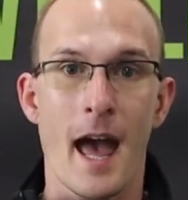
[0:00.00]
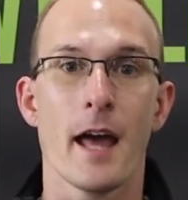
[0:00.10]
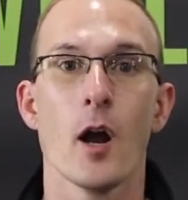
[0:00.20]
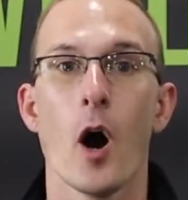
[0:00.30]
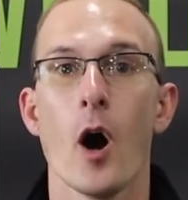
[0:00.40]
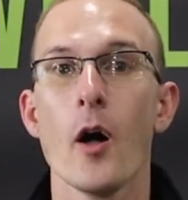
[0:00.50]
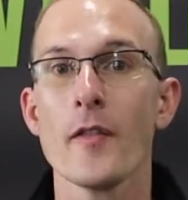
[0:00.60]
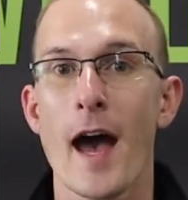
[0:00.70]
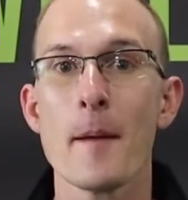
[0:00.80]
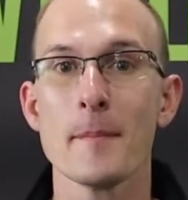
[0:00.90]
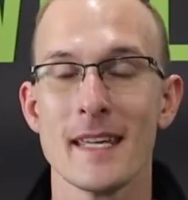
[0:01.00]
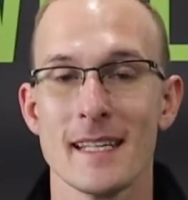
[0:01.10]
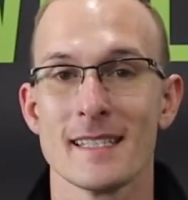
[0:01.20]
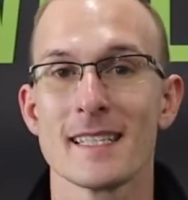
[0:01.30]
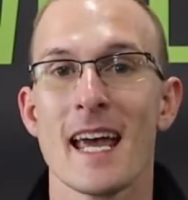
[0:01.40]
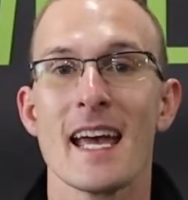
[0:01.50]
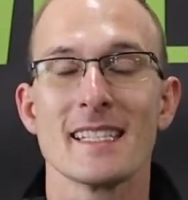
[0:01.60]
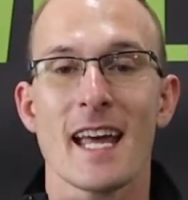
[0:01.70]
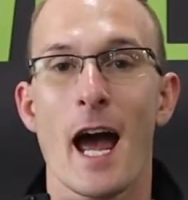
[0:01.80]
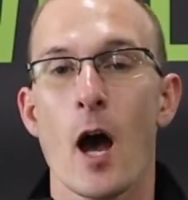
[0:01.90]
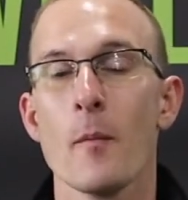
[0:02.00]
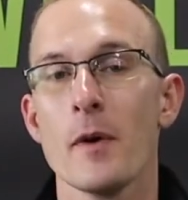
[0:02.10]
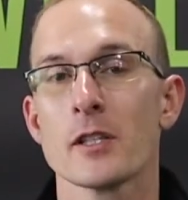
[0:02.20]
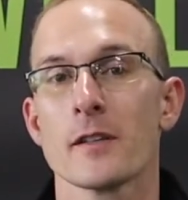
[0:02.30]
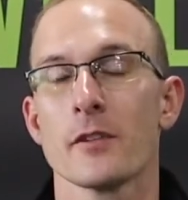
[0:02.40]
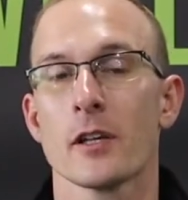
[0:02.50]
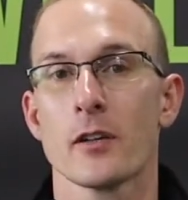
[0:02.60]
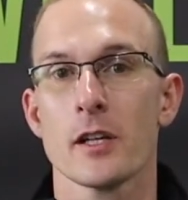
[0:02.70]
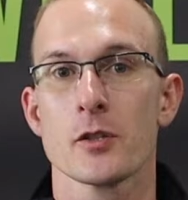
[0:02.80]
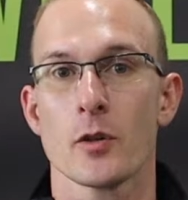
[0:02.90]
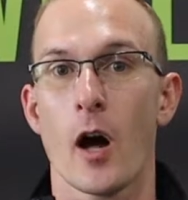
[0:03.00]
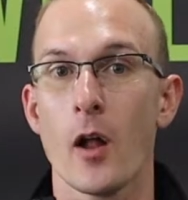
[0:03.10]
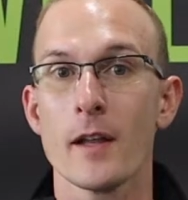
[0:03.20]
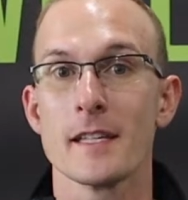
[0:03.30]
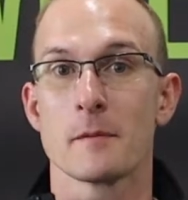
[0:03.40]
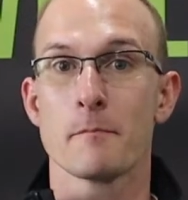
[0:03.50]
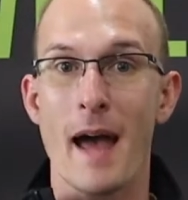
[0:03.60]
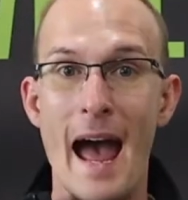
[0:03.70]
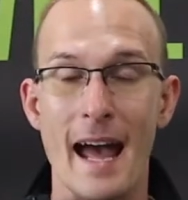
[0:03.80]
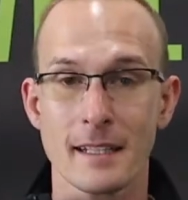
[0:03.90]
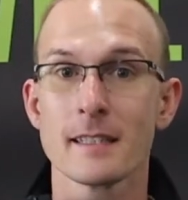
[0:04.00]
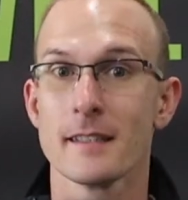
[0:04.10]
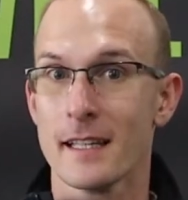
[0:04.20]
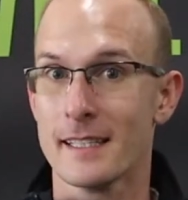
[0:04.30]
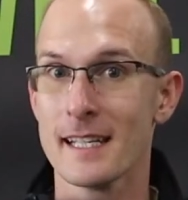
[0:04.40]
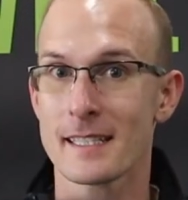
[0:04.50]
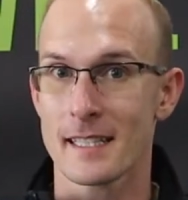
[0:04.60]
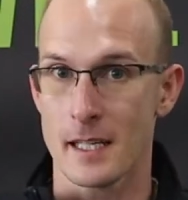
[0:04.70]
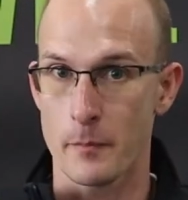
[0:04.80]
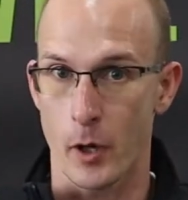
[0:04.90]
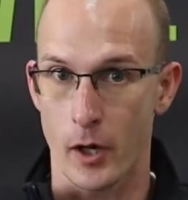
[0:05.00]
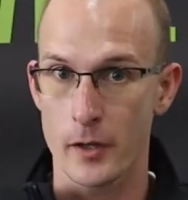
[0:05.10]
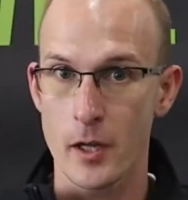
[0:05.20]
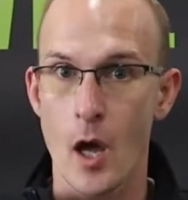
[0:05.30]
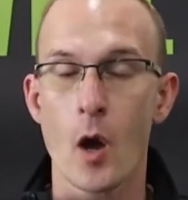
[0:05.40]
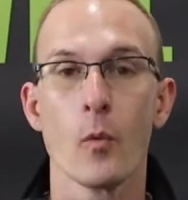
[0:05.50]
And all that means is how much of the cholesterol is packed, the density part,